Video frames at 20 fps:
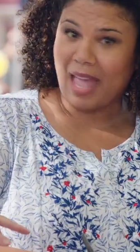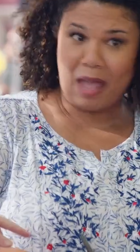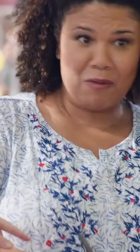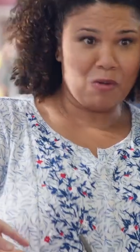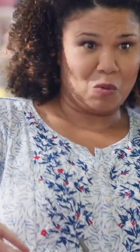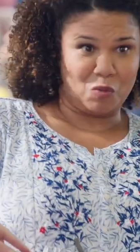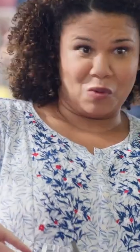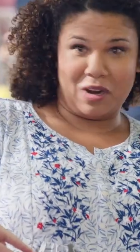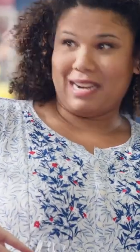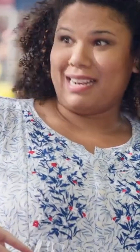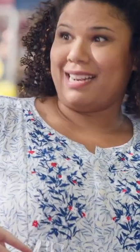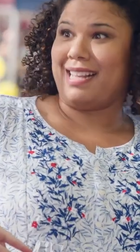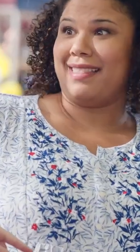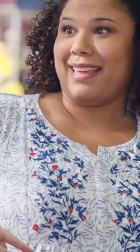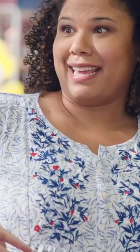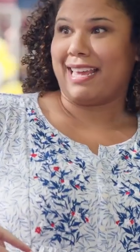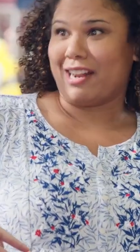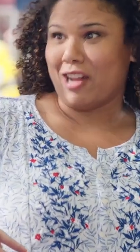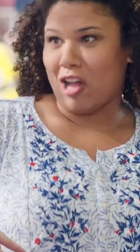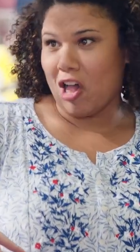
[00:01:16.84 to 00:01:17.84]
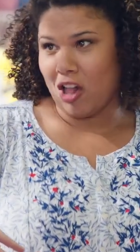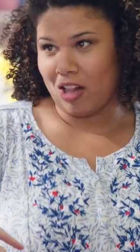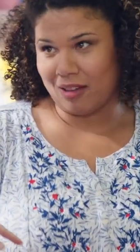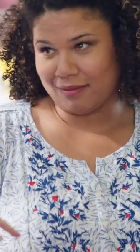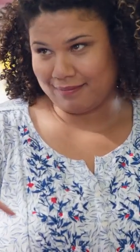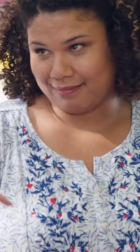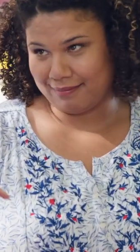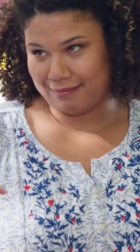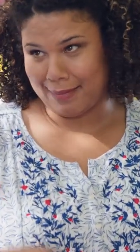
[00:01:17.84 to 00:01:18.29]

I won't write anything at all.